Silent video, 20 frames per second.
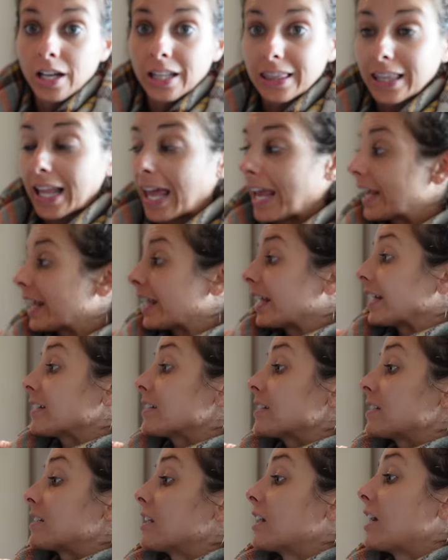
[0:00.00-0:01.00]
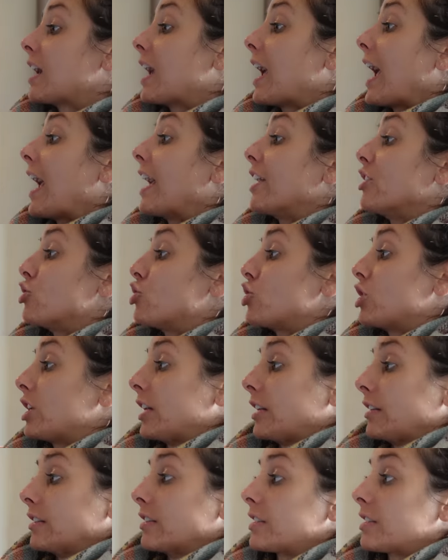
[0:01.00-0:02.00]
leggings and
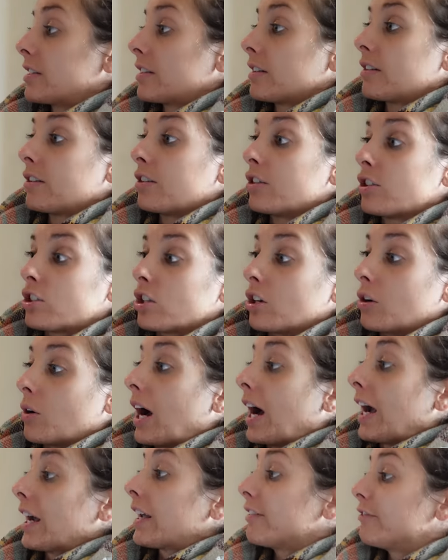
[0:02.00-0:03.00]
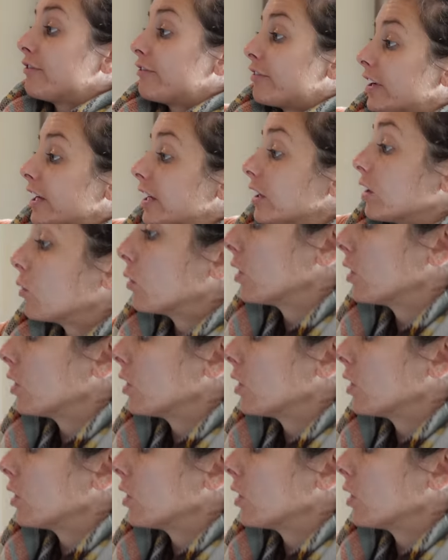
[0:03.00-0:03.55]
jeans. So I can fit